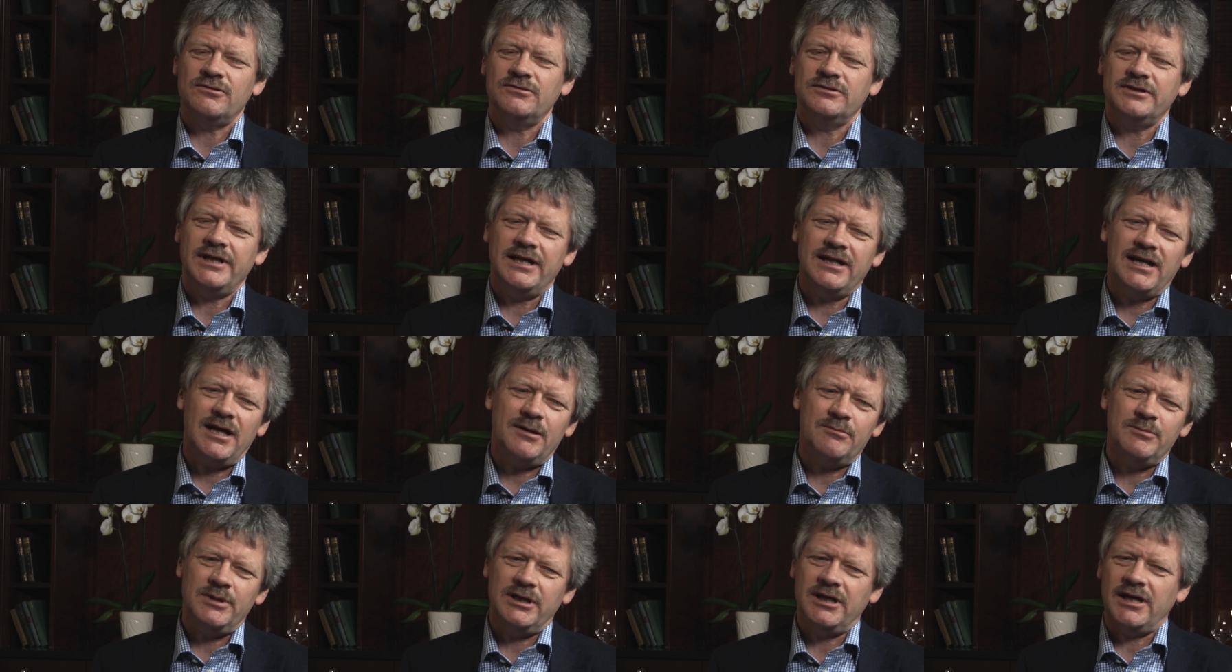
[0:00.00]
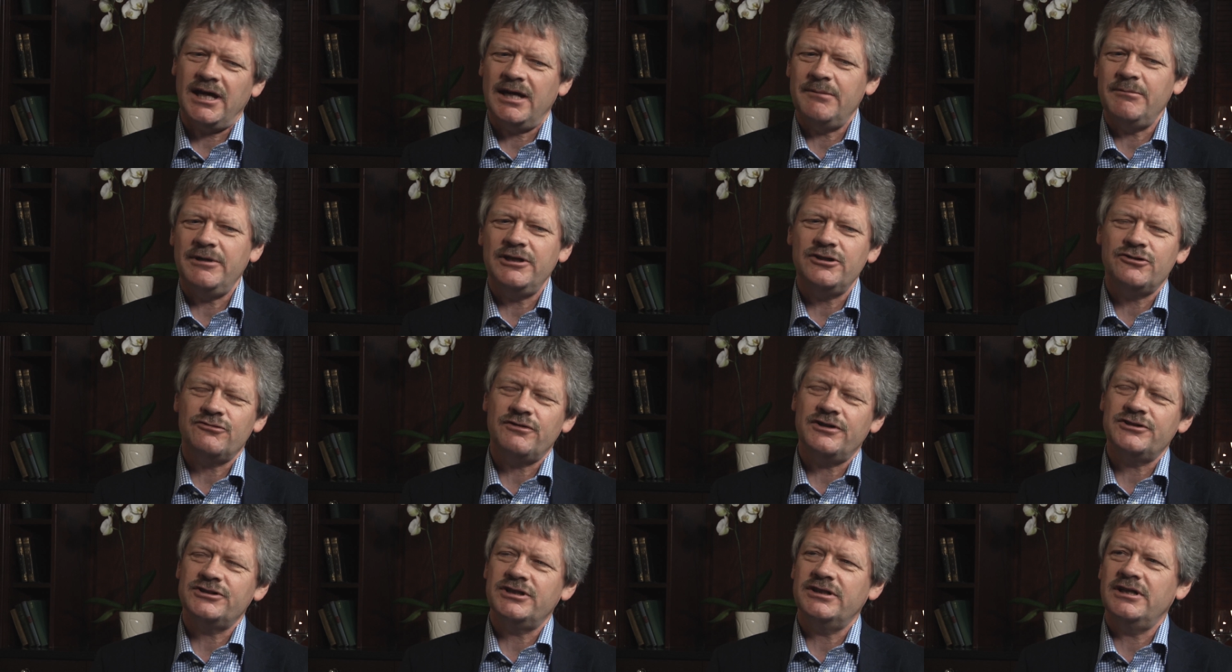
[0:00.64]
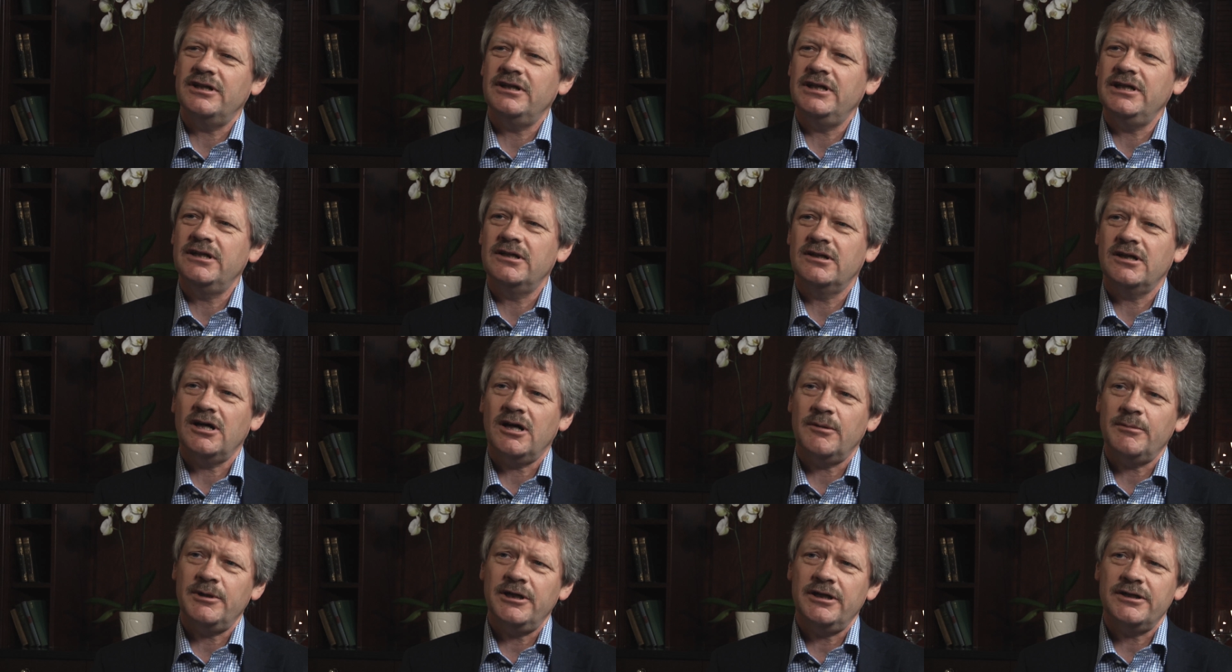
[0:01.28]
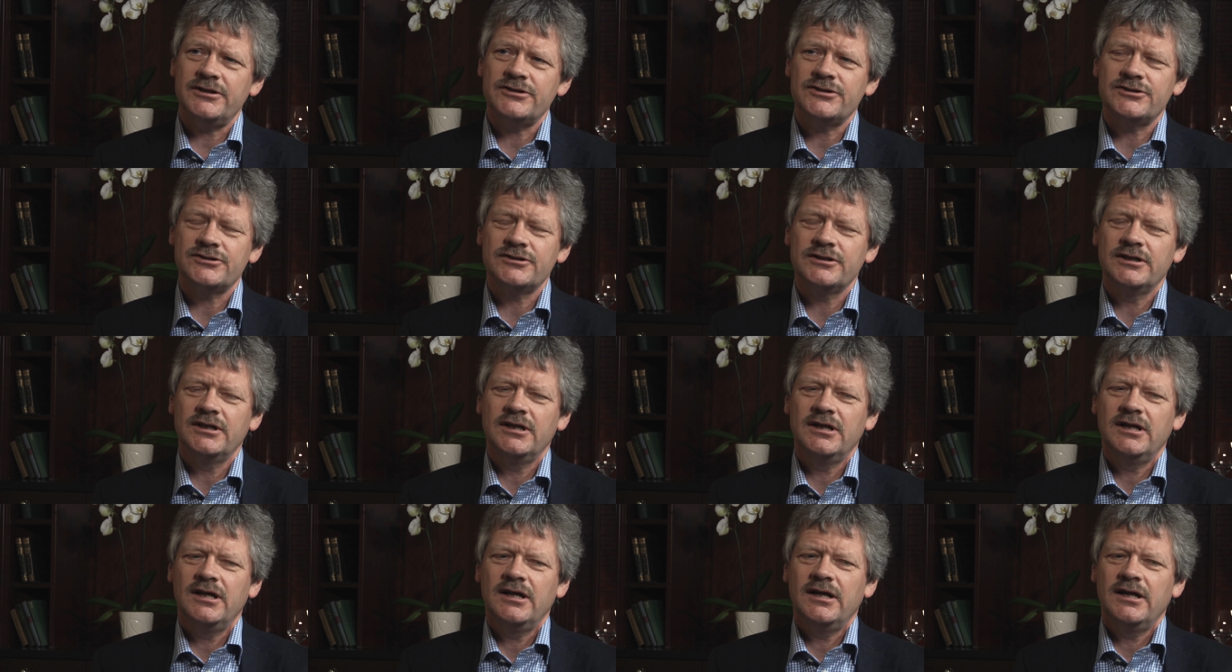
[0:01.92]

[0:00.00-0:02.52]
So uh -huh. then I became interested in economics,